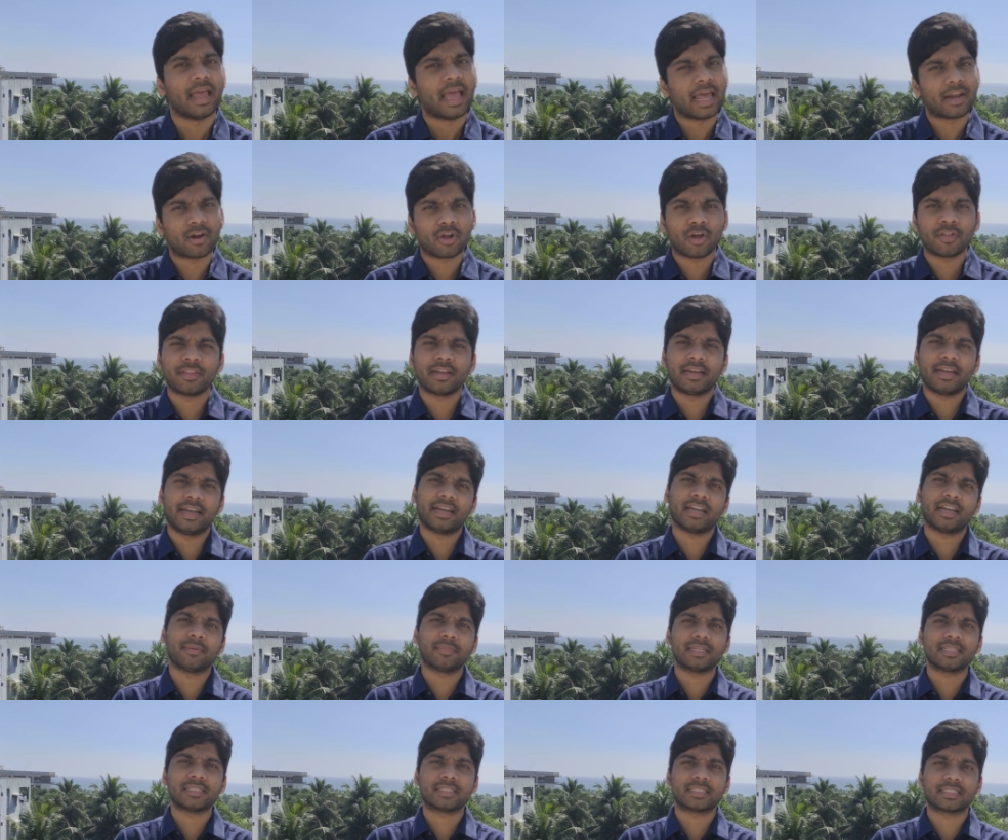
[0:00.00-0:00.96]
And on the
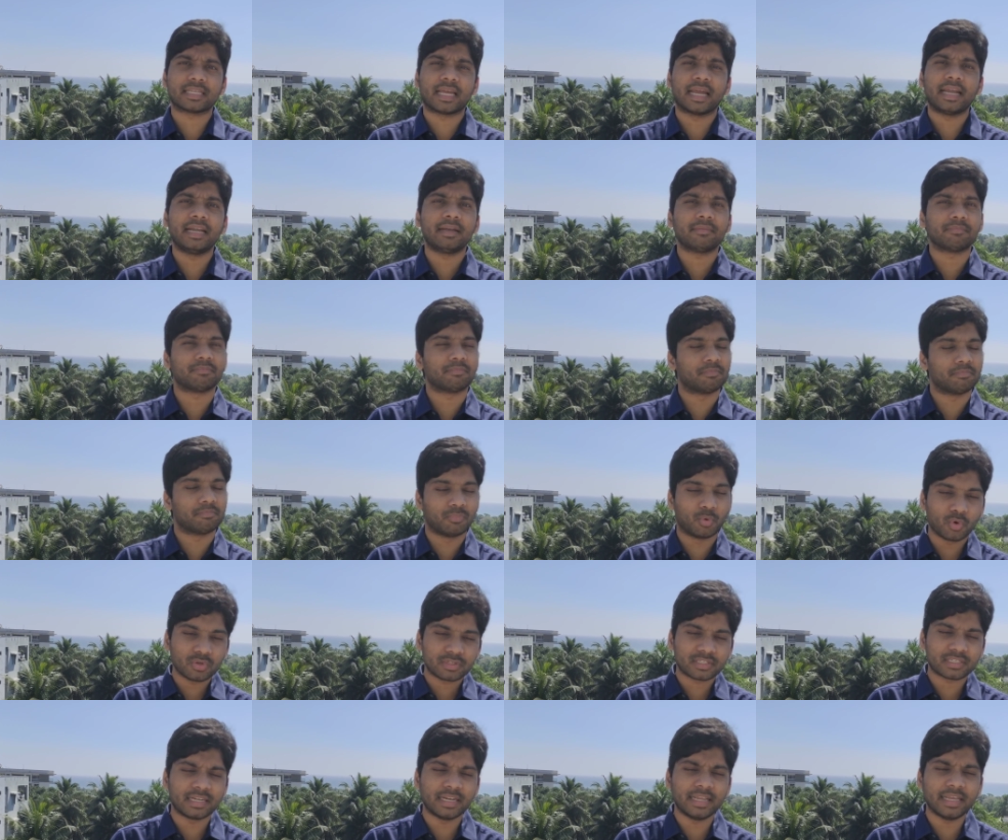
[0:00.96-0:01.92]
database side,
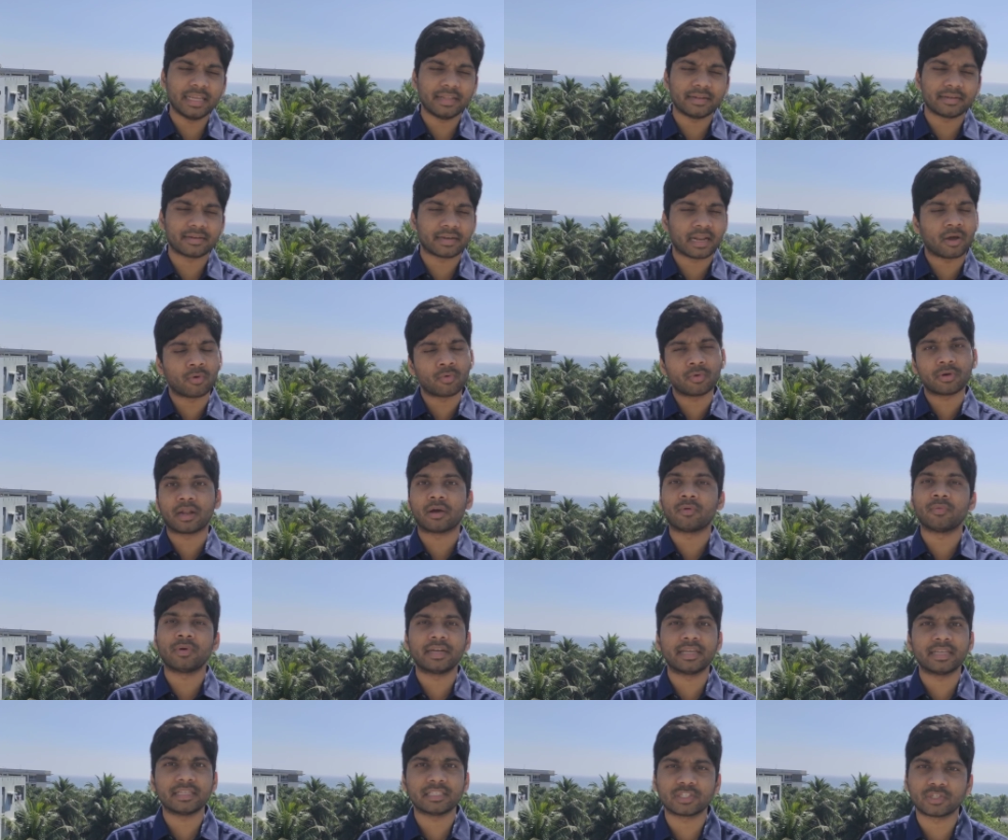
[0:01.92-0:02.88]
mostly
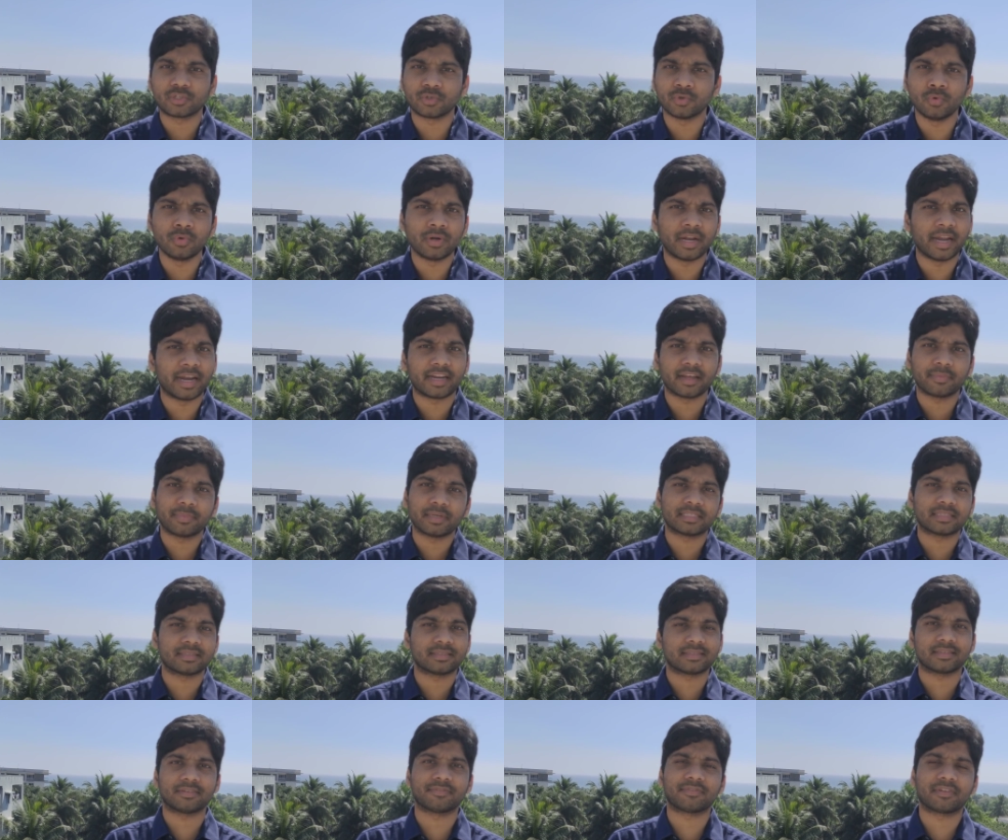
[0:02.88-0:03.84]
nowadays two
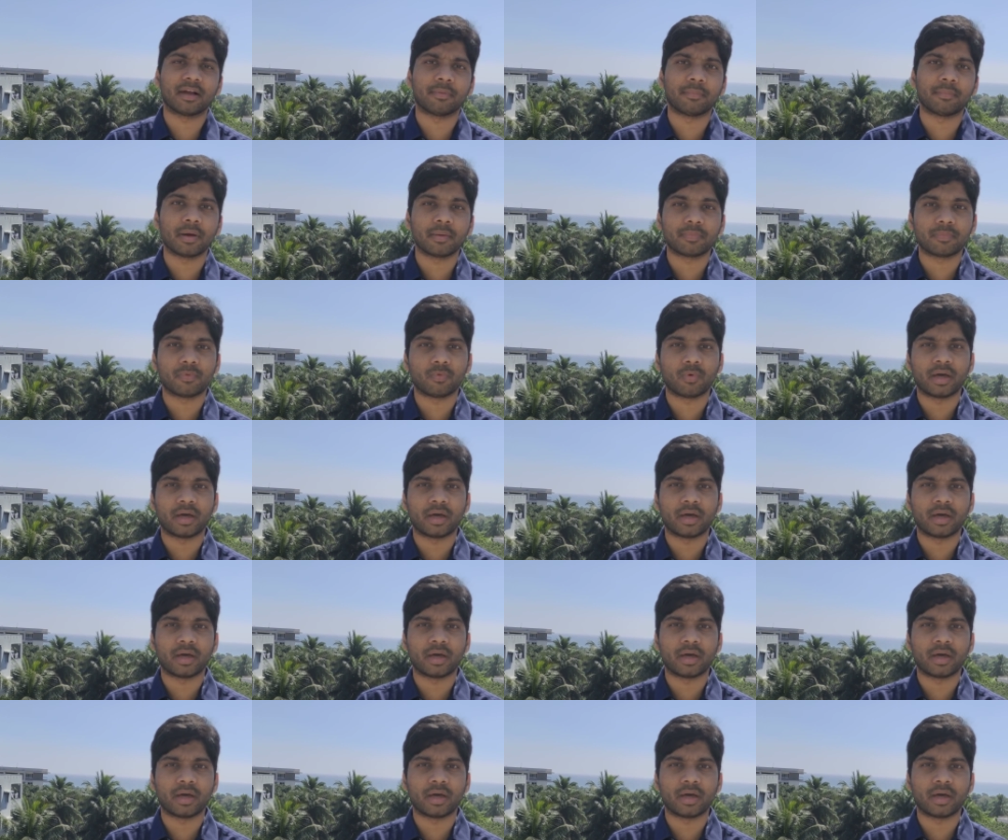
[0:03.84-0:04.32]
databases have come up.